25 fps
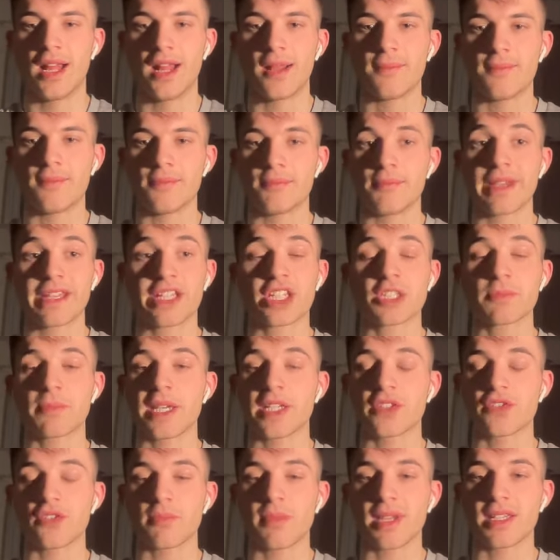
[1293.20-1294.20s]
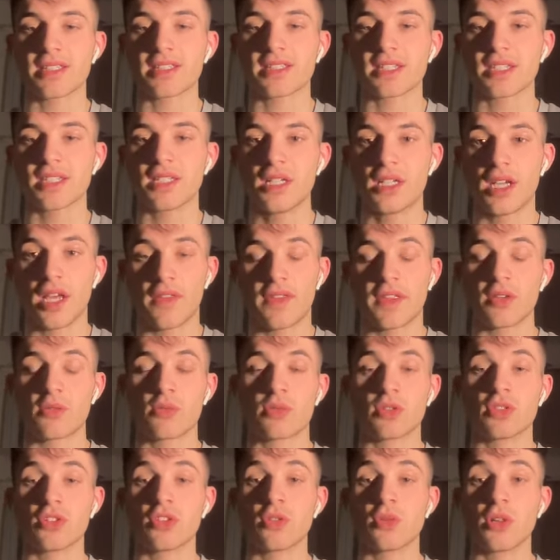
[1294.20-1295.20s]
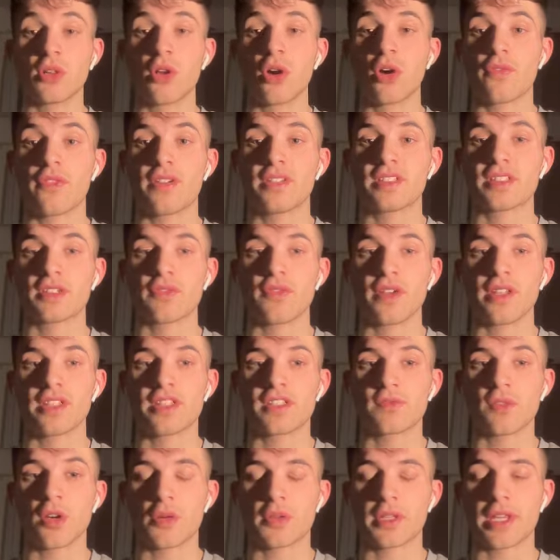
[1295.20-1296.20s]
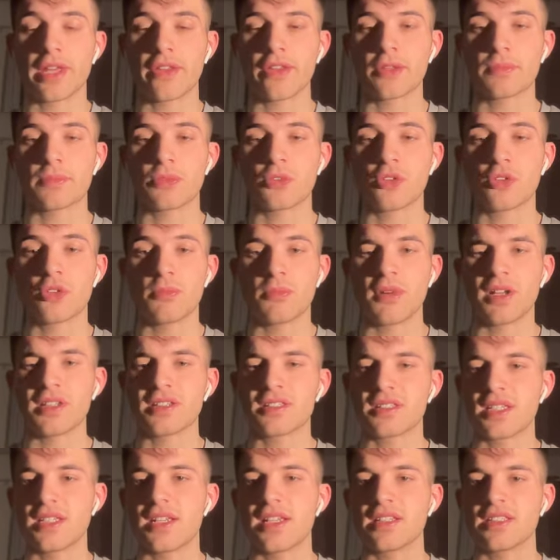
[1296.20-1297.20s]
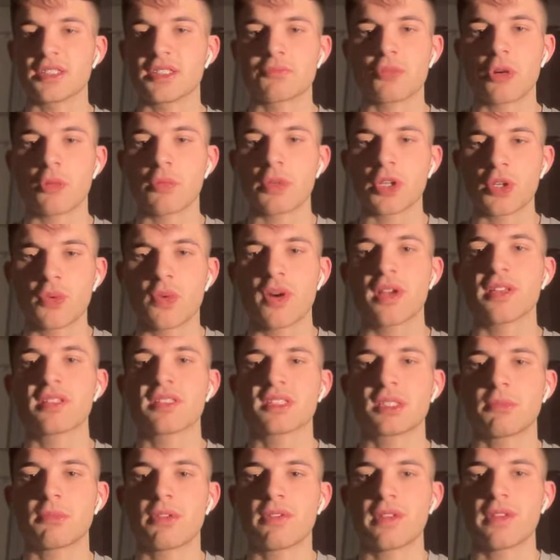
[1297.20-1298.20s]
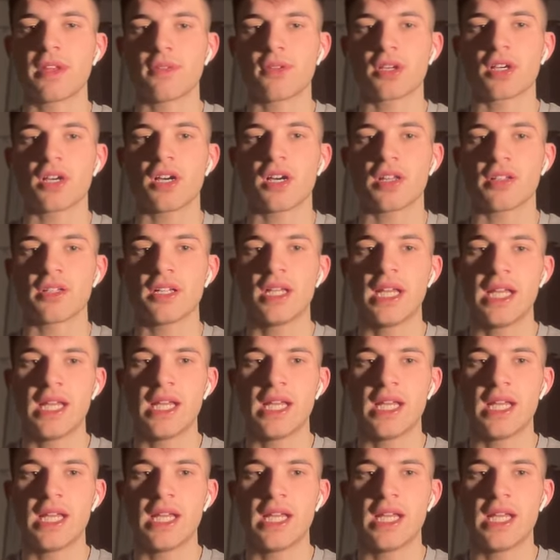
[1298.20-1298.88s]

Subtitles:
makes space for Messi. I think we can do a lot of his defensive work without the ball. Martinez is probably quite similar in that regard.